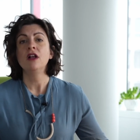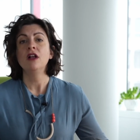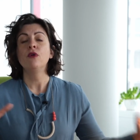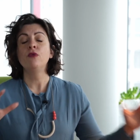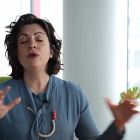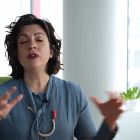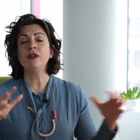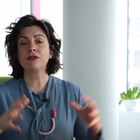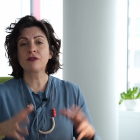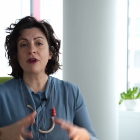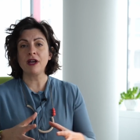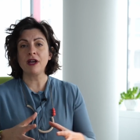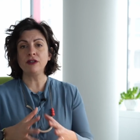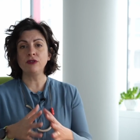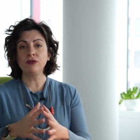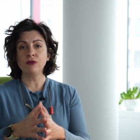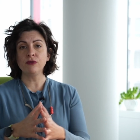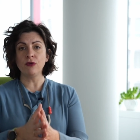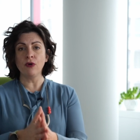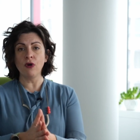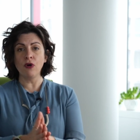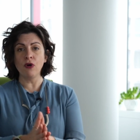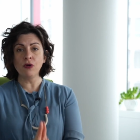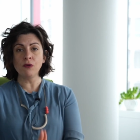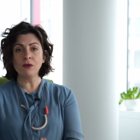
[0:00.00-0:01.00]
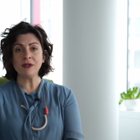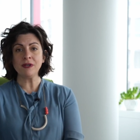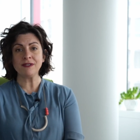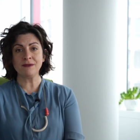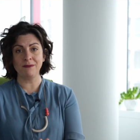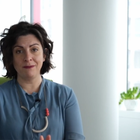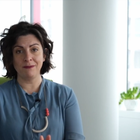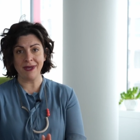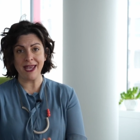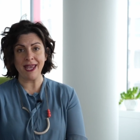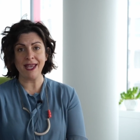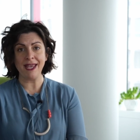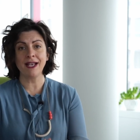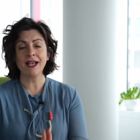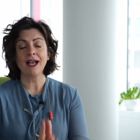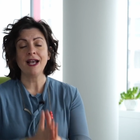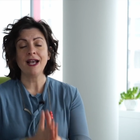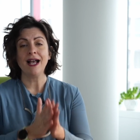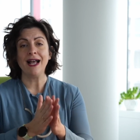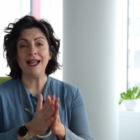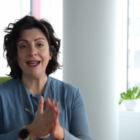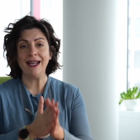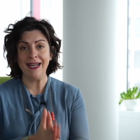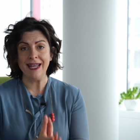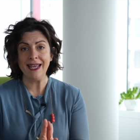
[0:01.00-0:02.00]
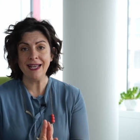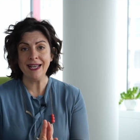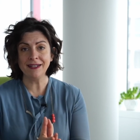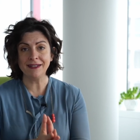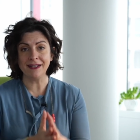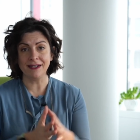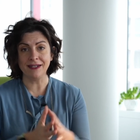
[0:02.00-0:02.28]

we try to always make a link,